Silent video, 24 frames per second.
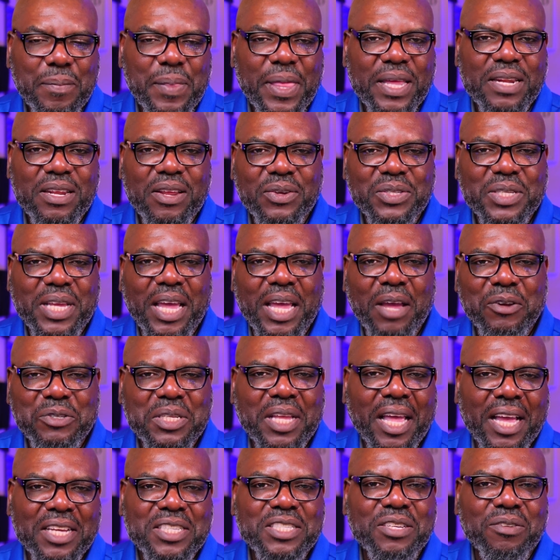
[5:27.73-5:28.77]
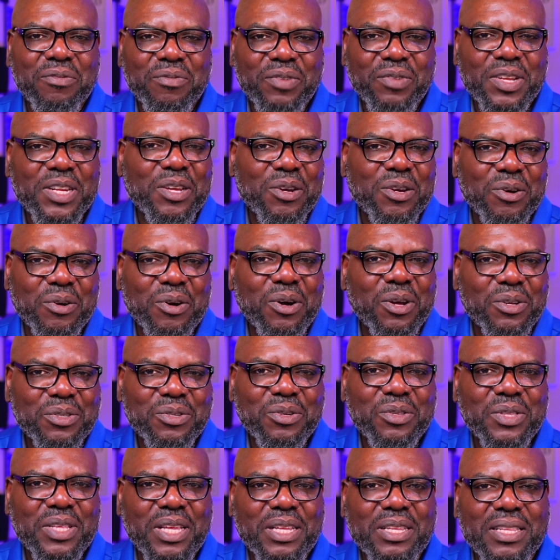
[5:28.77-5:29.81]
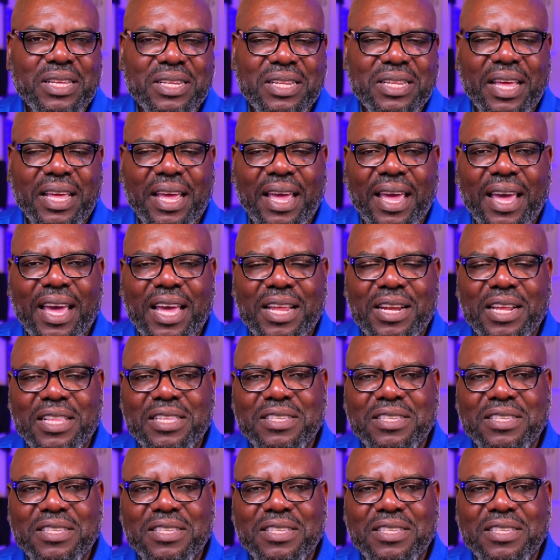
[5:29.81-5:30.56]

And it was actually a video also that they had.